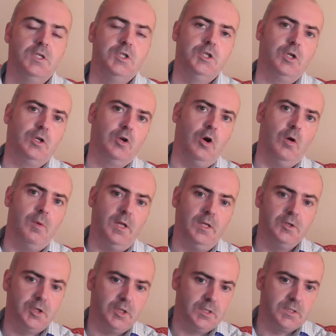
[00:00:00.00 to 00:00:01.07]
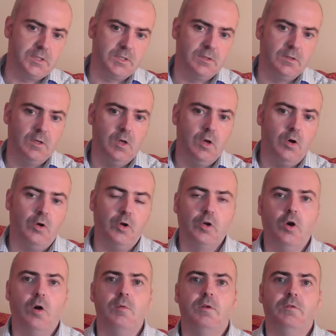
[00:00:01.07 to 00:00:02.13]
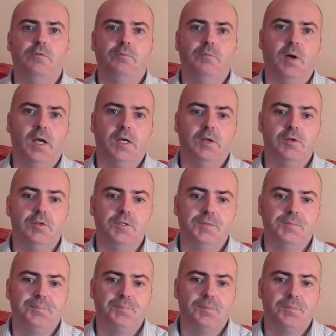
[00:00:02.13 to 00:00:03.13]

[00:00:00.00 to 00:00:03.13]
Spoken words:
share common interests or a common background.